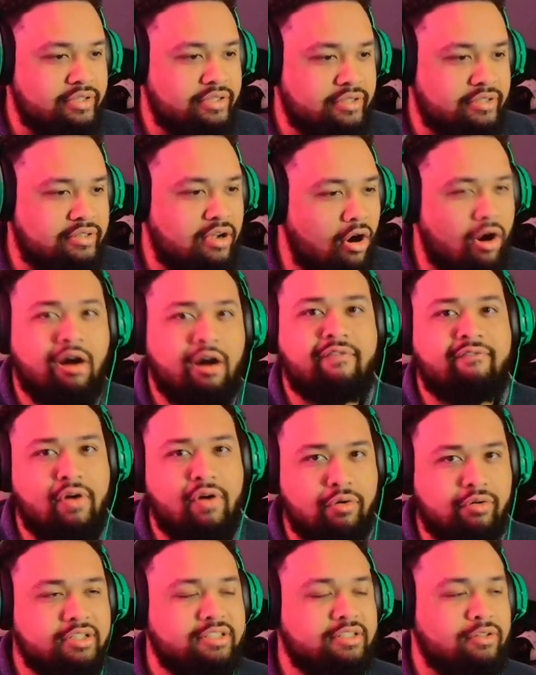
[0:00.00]
just hard
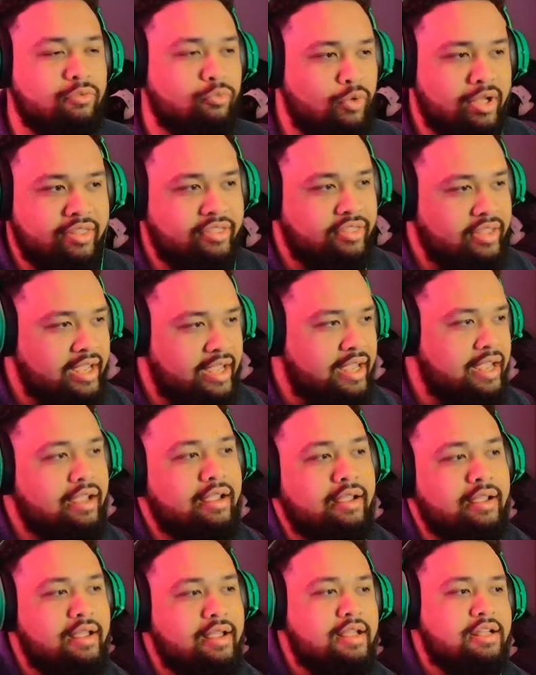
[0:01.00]
focusing one thing,
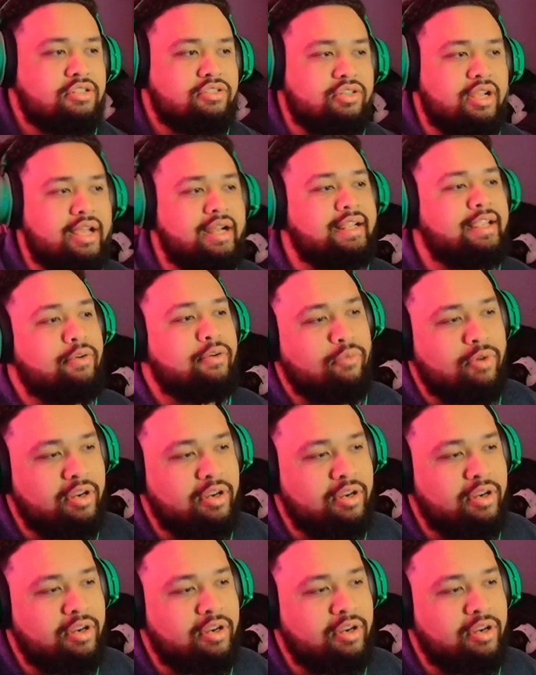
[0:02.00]
trying to get one